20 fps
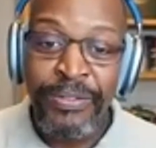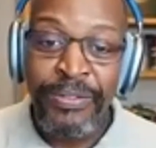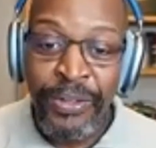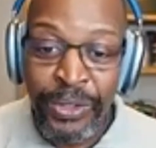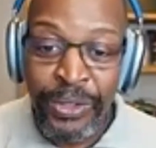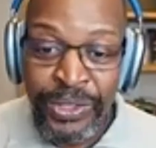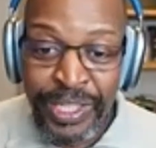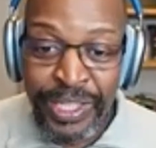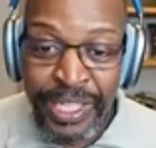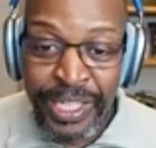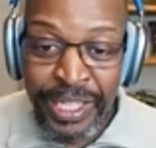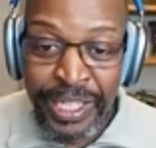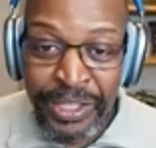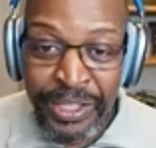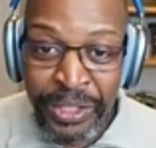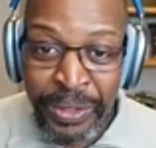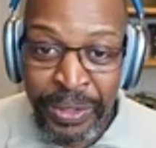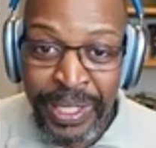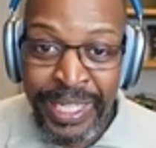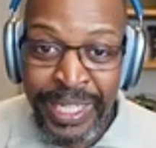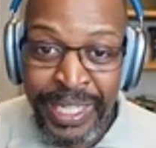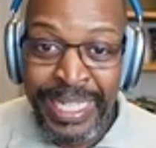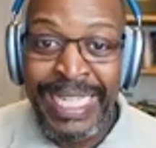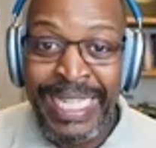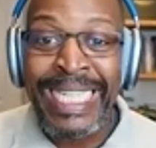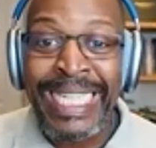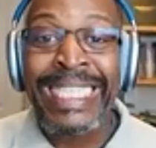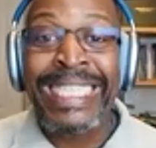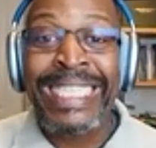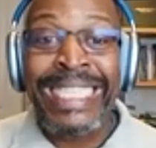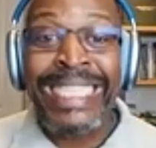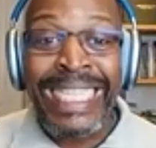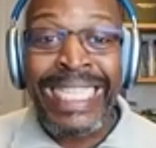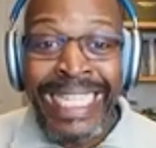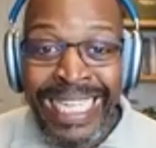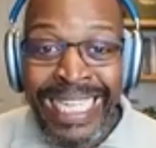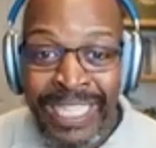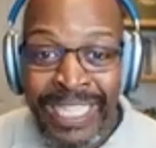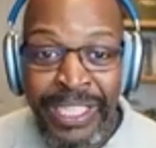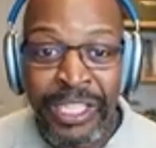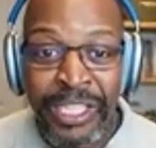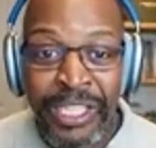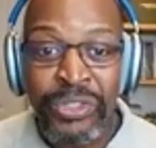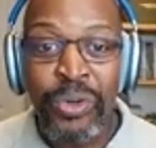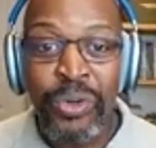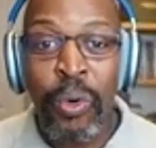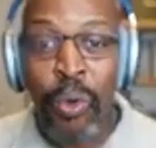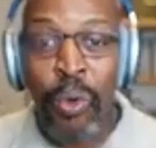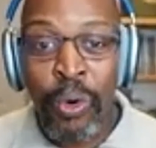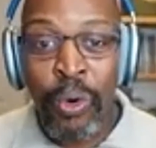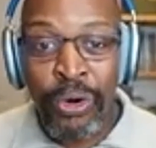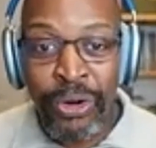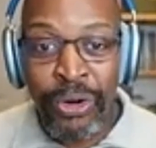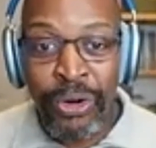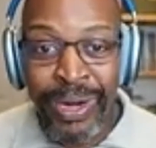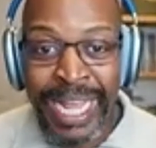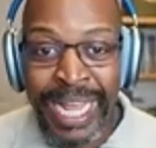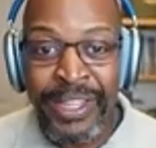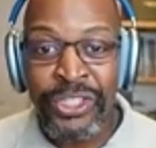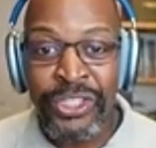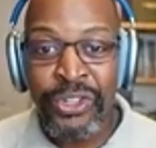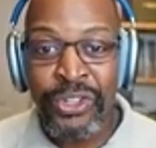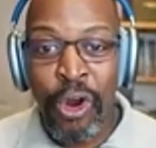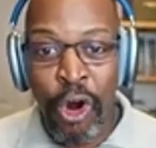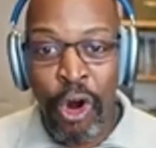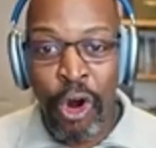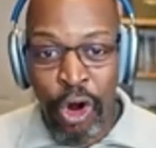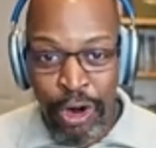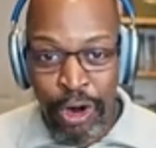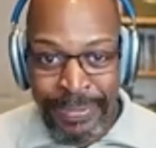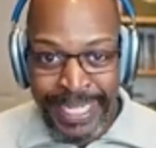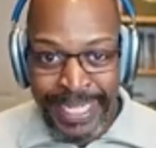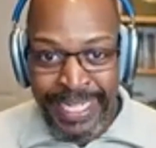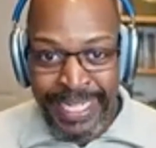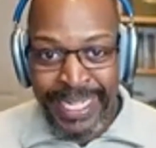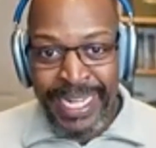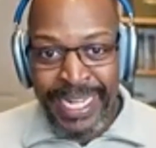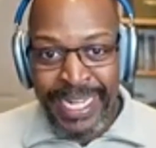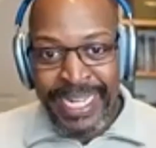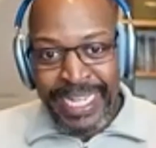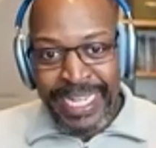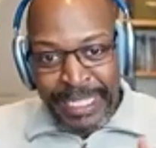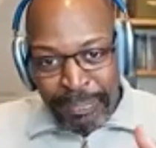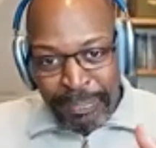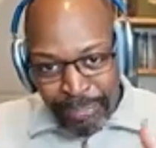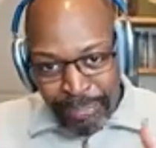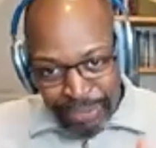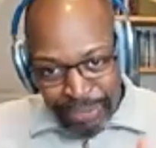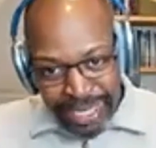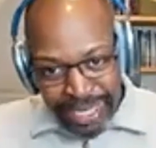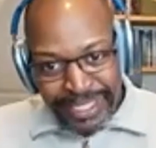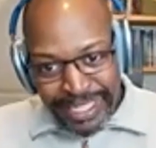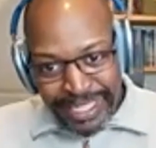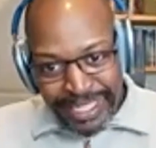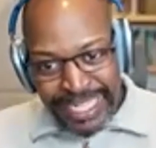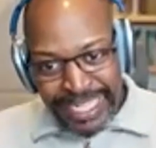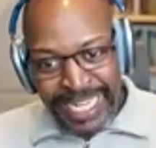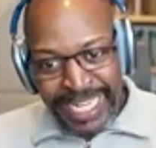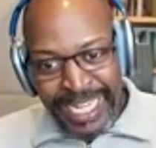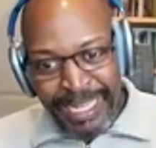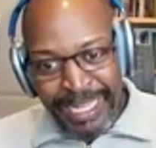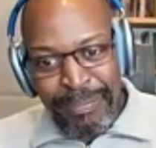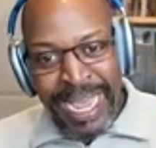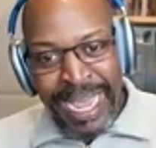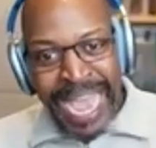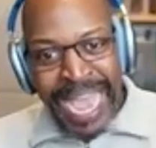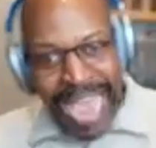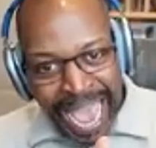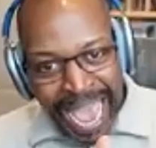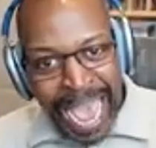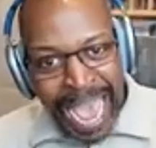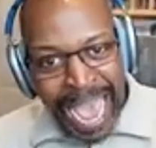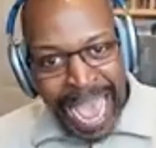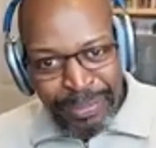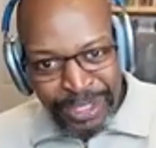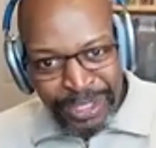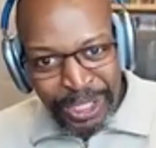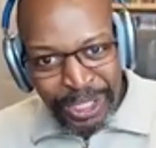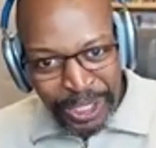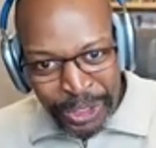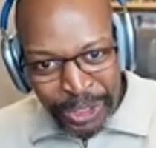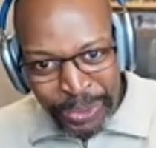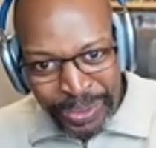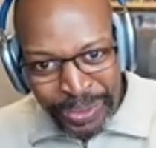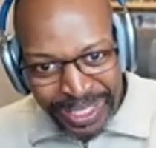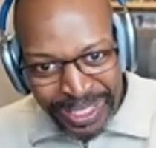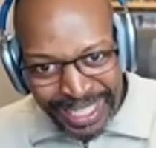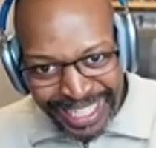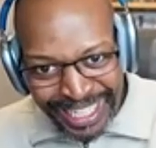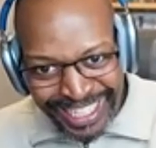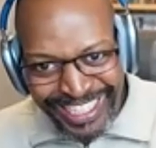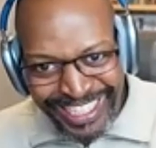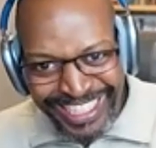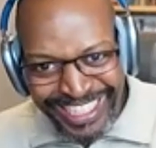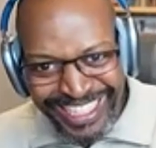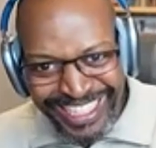diversity and unity. Indeed, this order and this harmony is present in him absolutely.